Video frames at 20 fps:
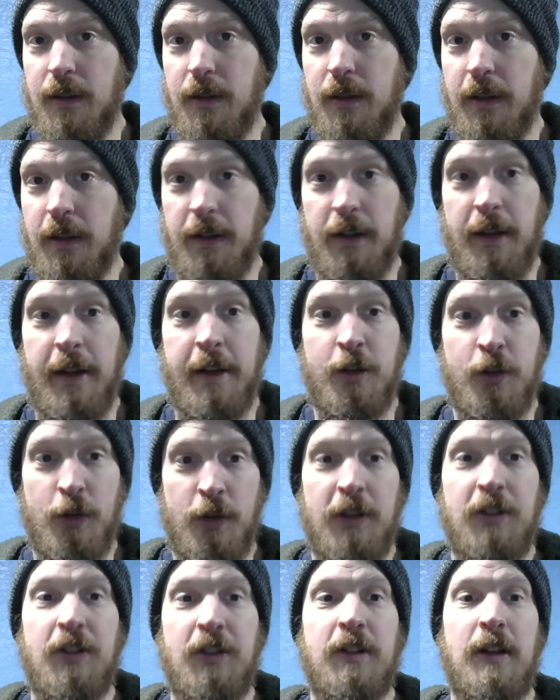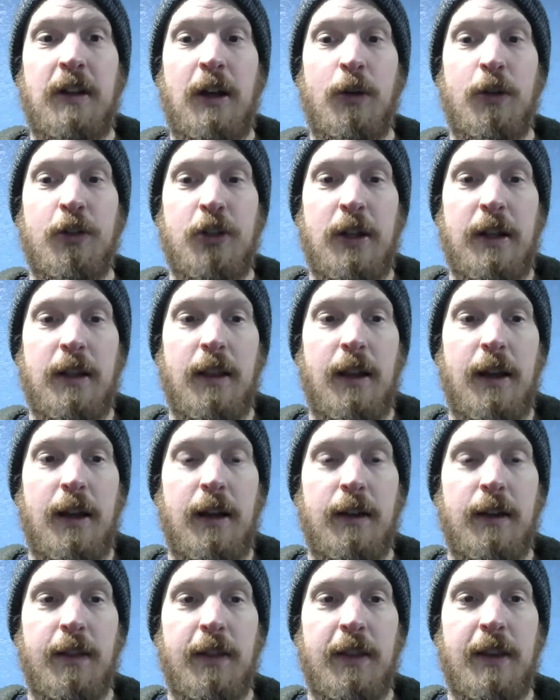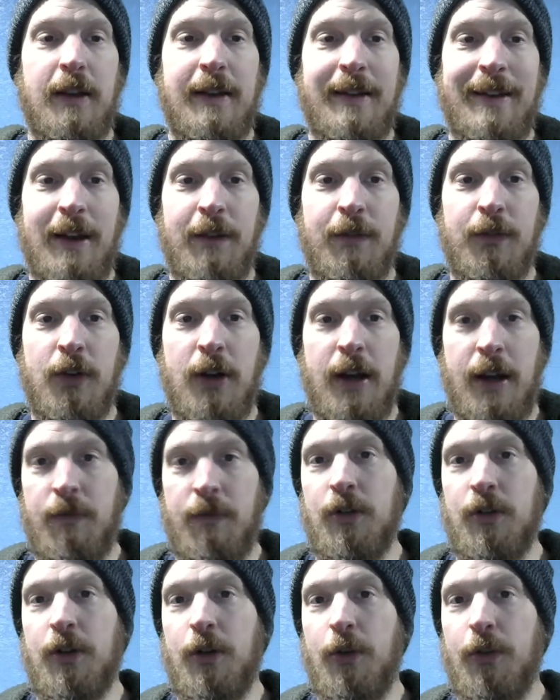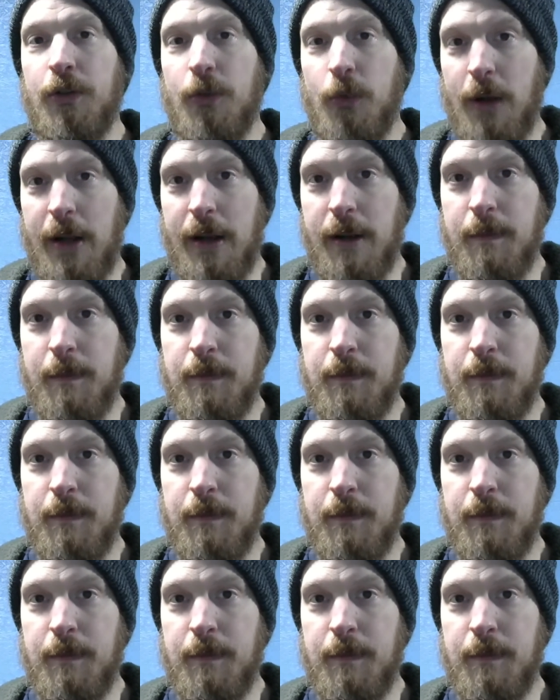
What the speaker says: like a 2 to 6 hour jet lag that never ever goes away.